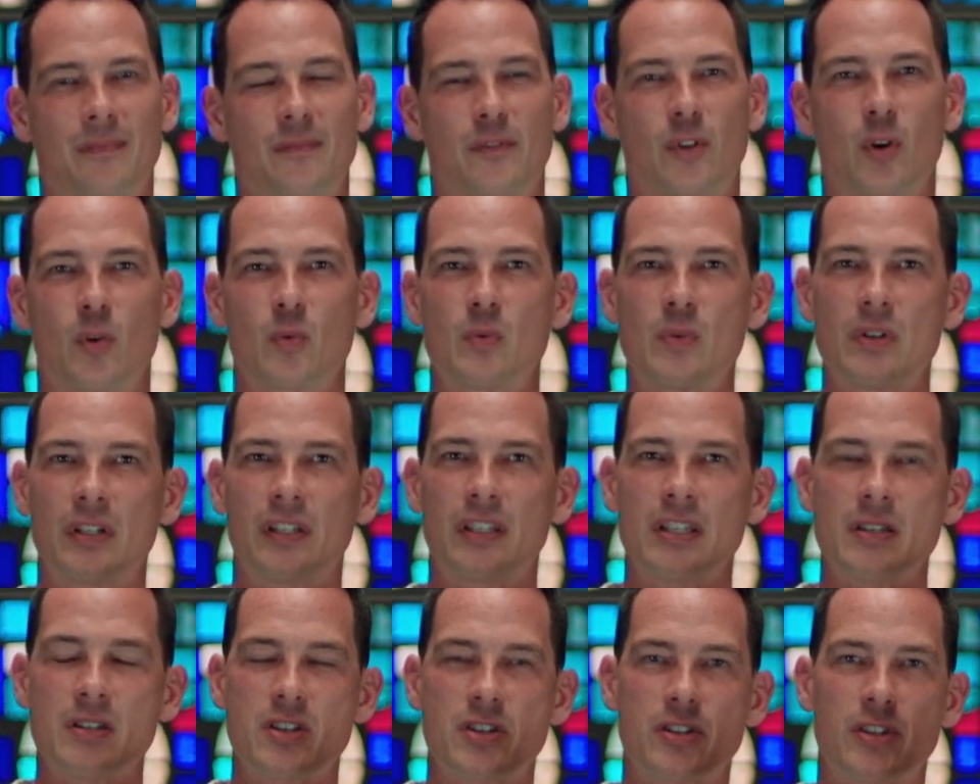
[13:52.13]

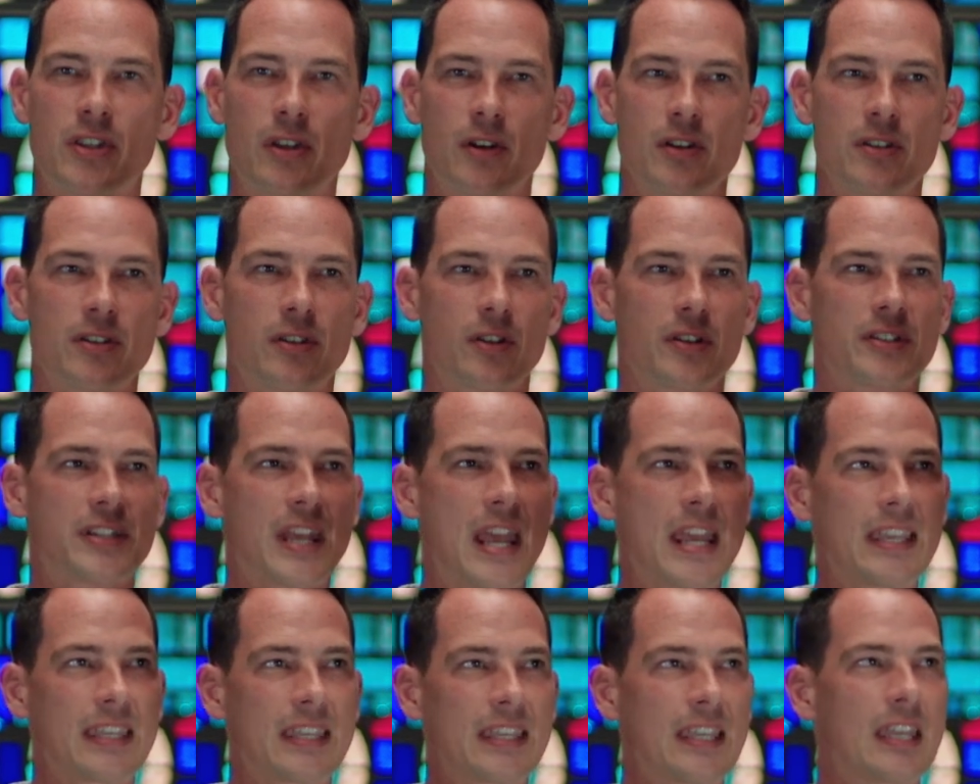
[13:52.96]
They're
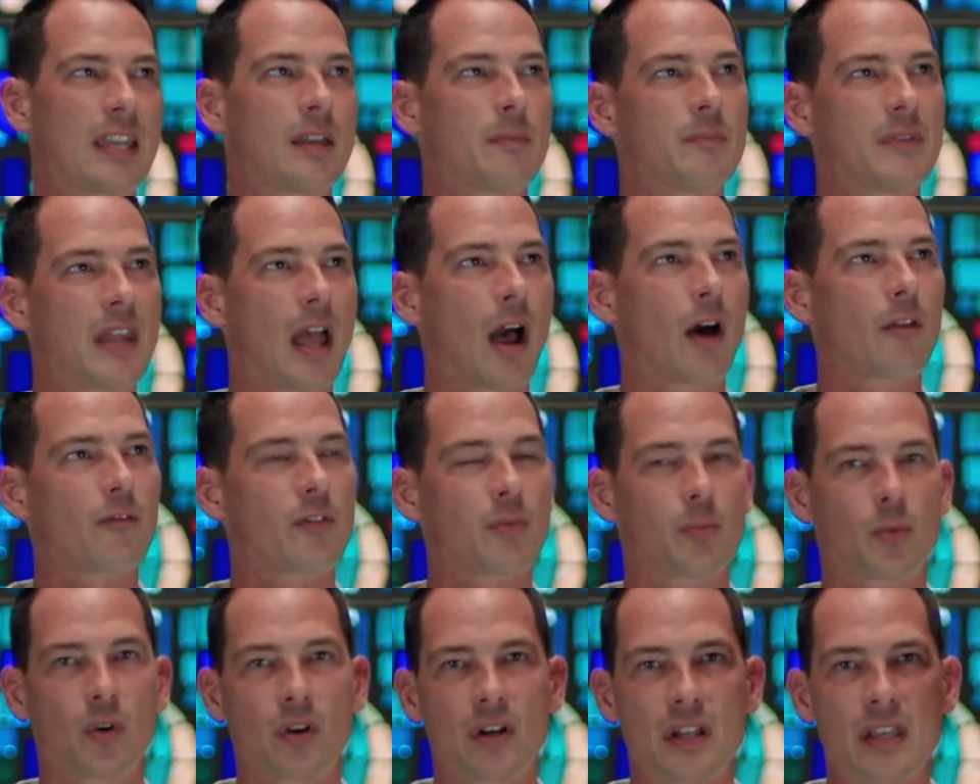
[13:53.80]
taking him down
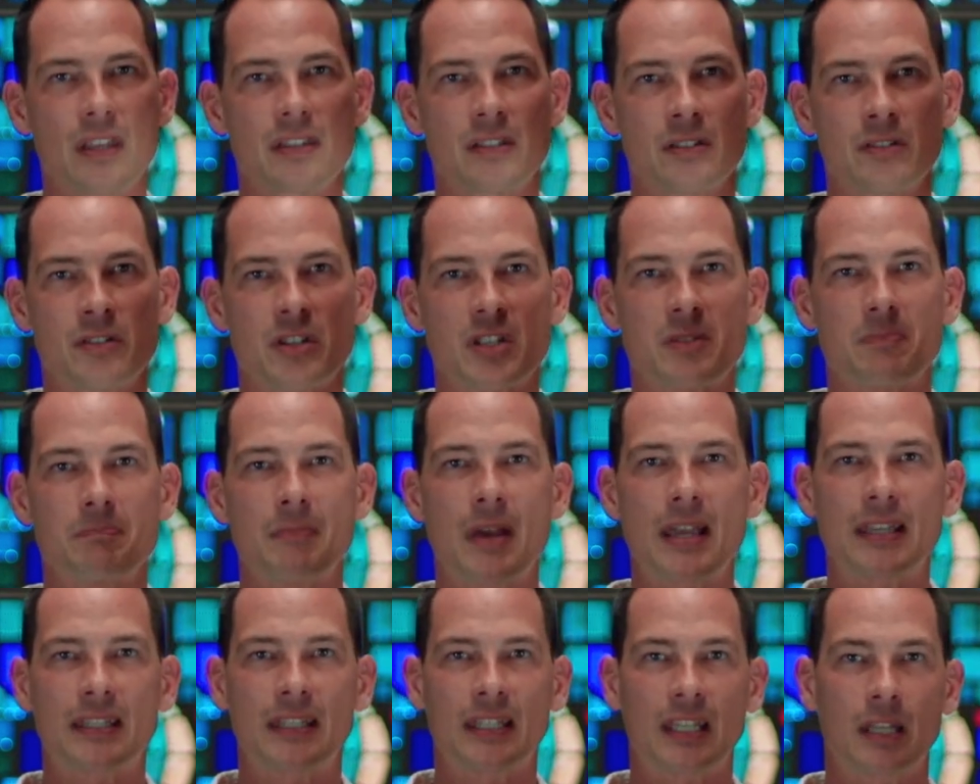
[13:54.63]
from where he is and just
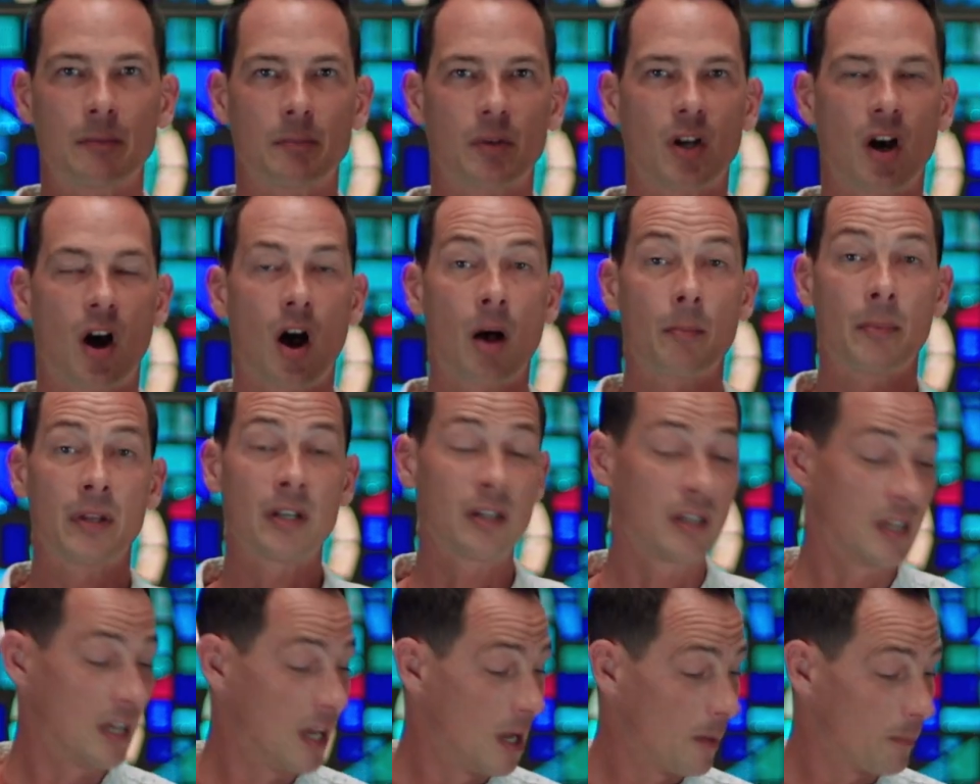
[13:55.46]
making him common,
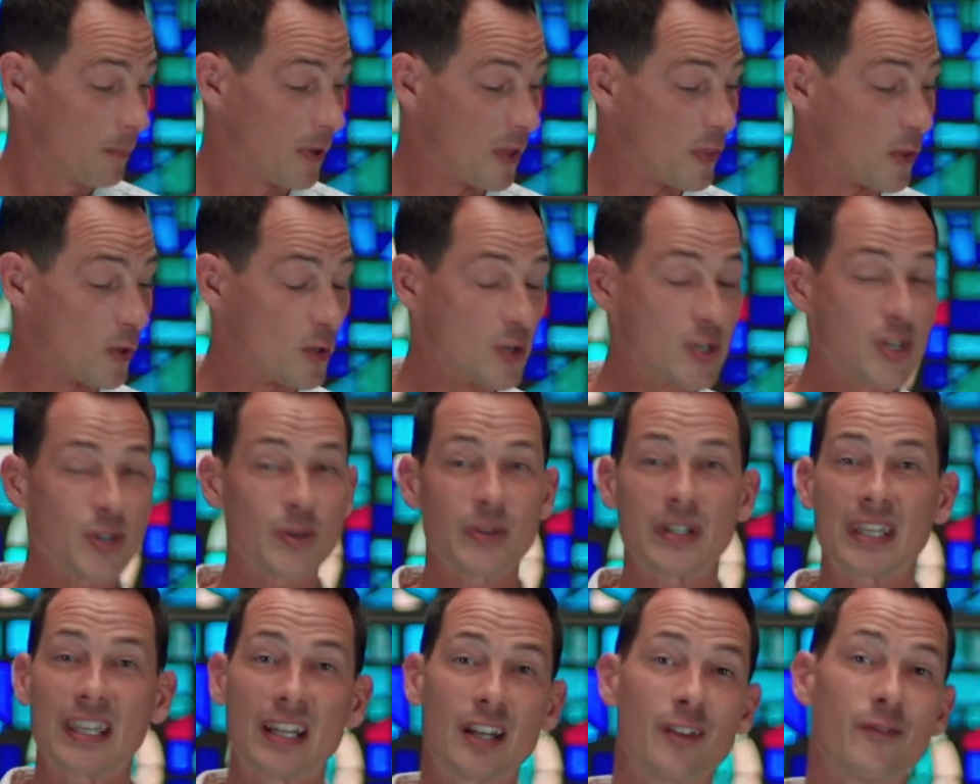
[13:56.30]
but they're
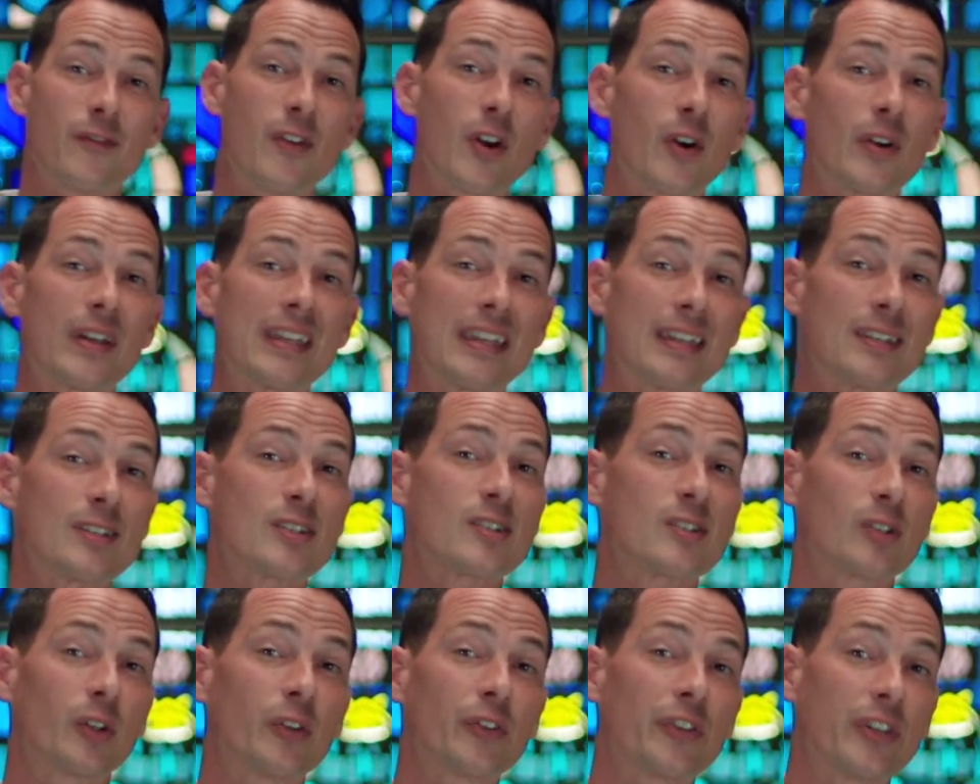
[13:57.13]
doing it in a very
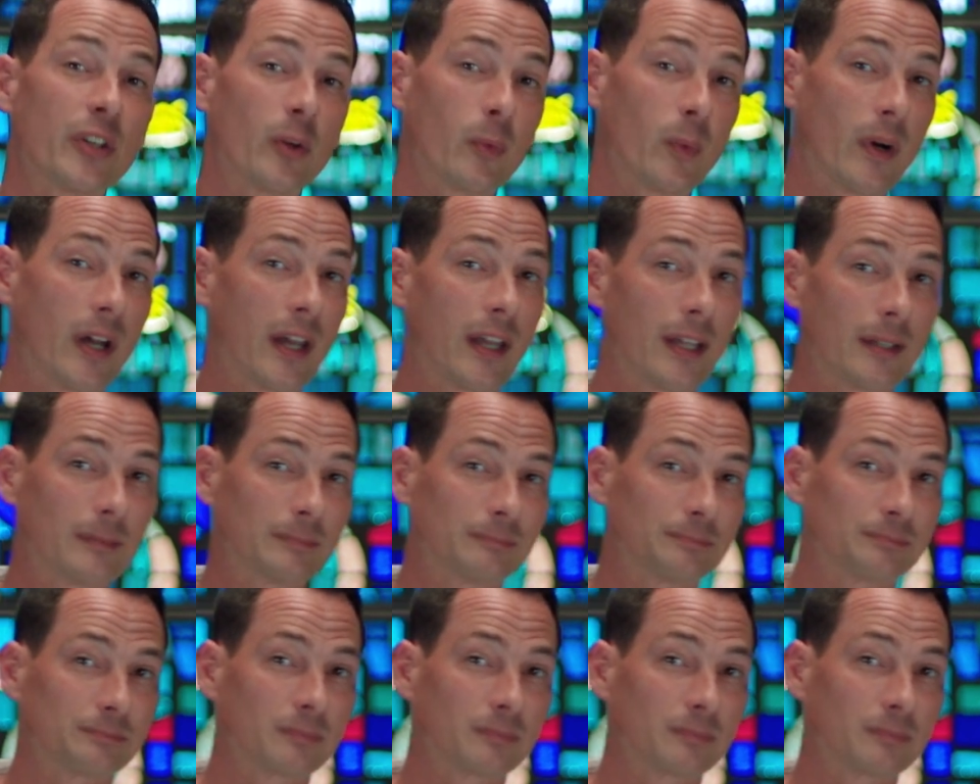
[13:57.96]
insulting way.